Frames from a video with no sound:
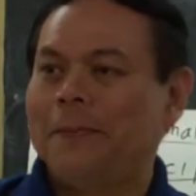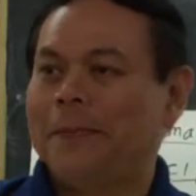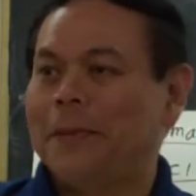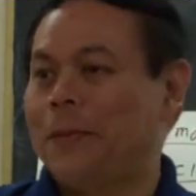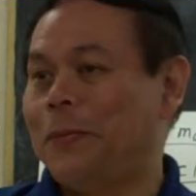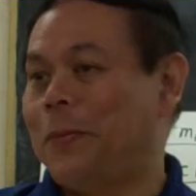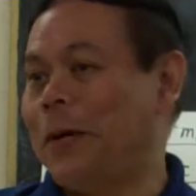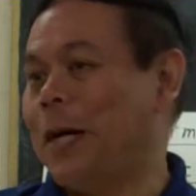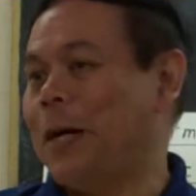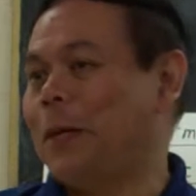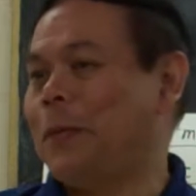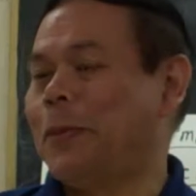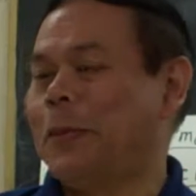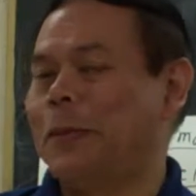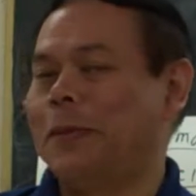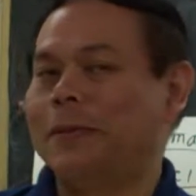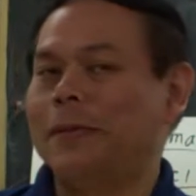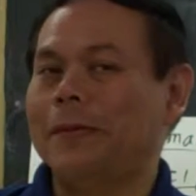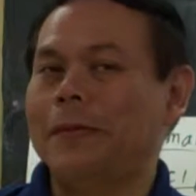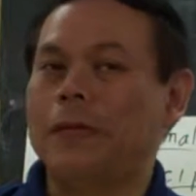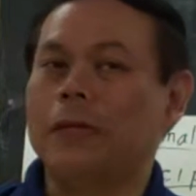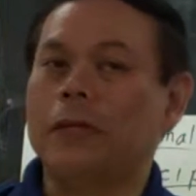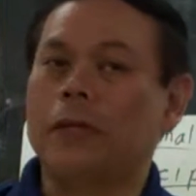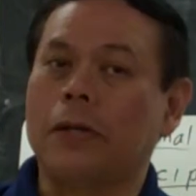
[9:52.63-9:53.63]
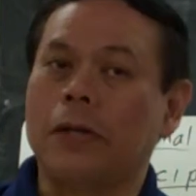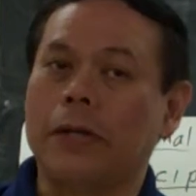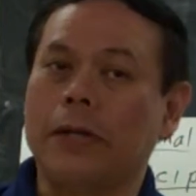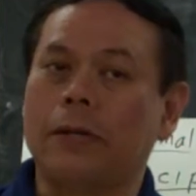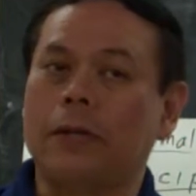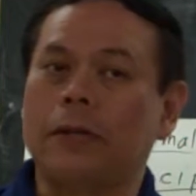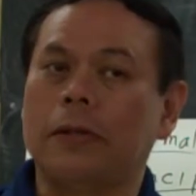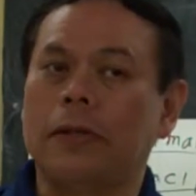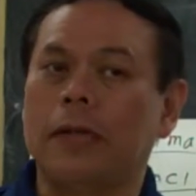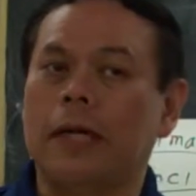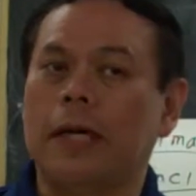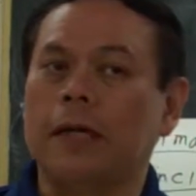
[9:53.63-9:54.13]
The Bible is clear
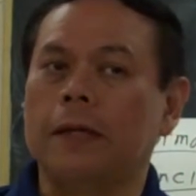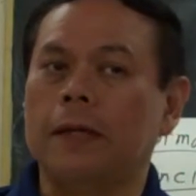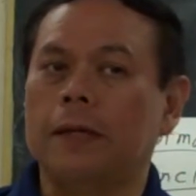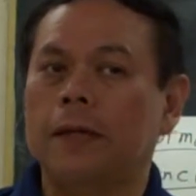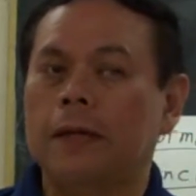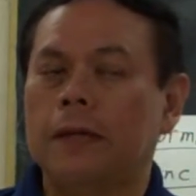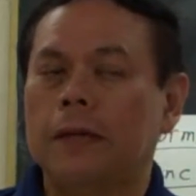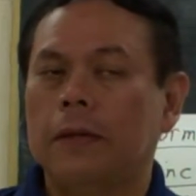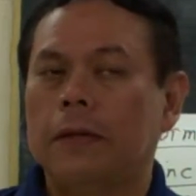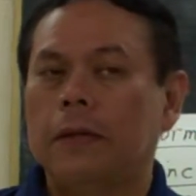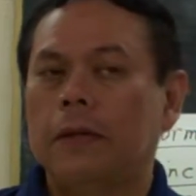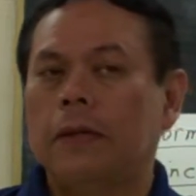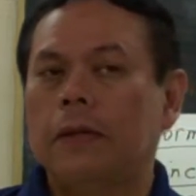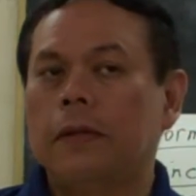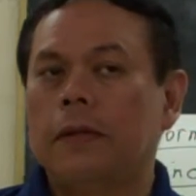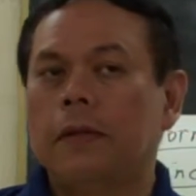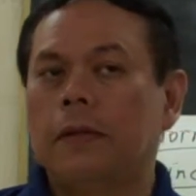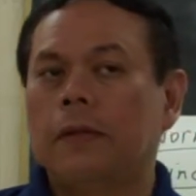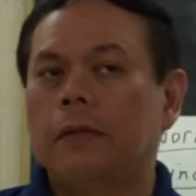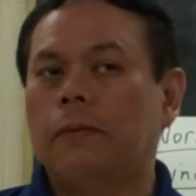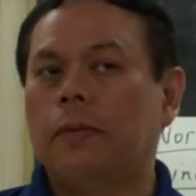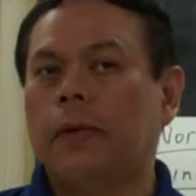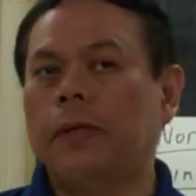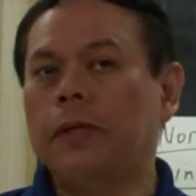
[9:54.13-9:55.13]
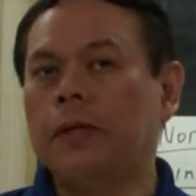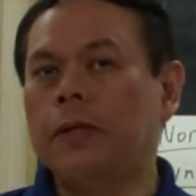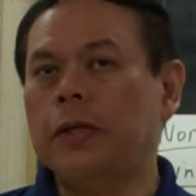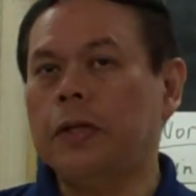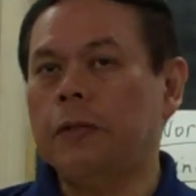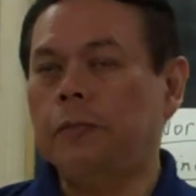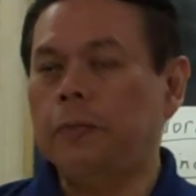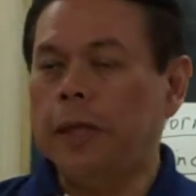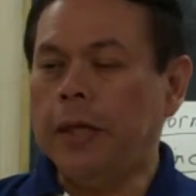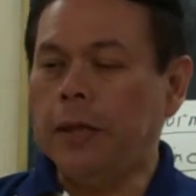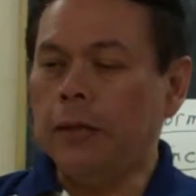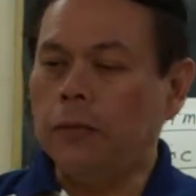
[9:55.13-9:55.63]
on that. What does
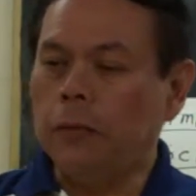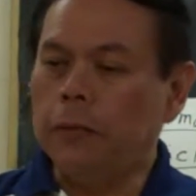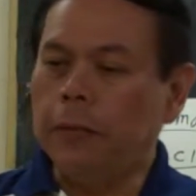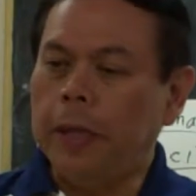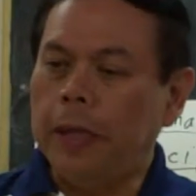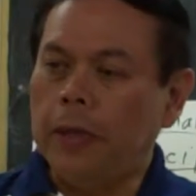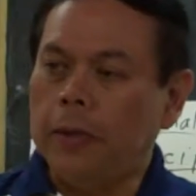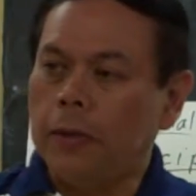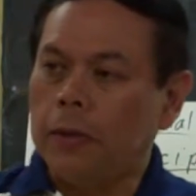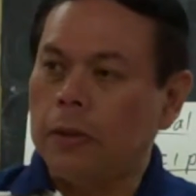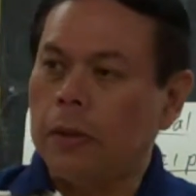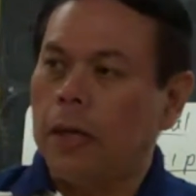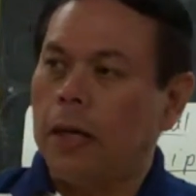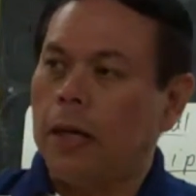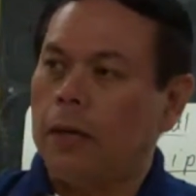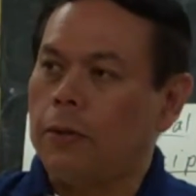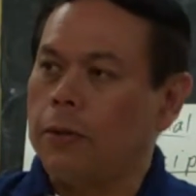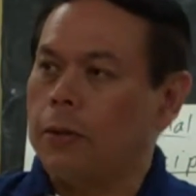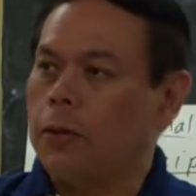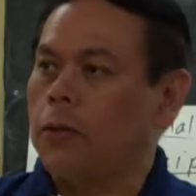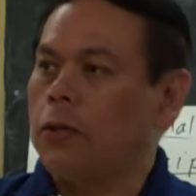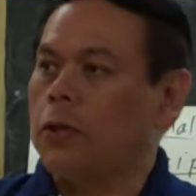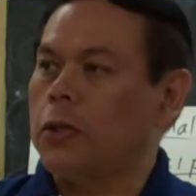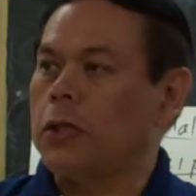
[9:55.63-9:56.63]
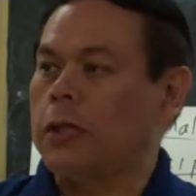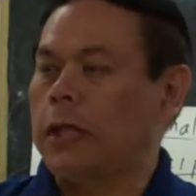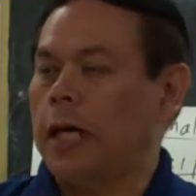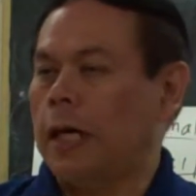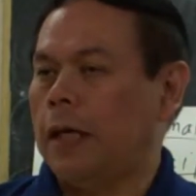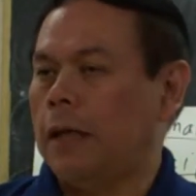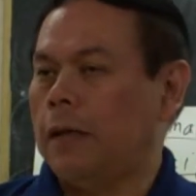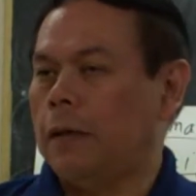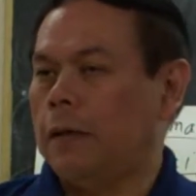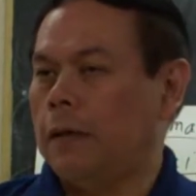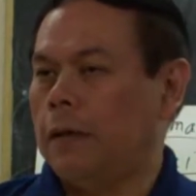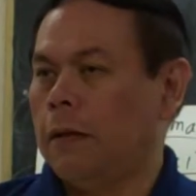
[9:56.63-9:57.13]
it mean to build your house on
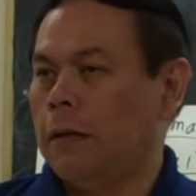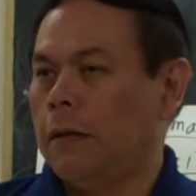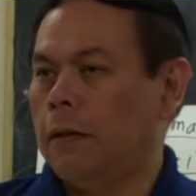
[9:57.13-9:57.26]
sand?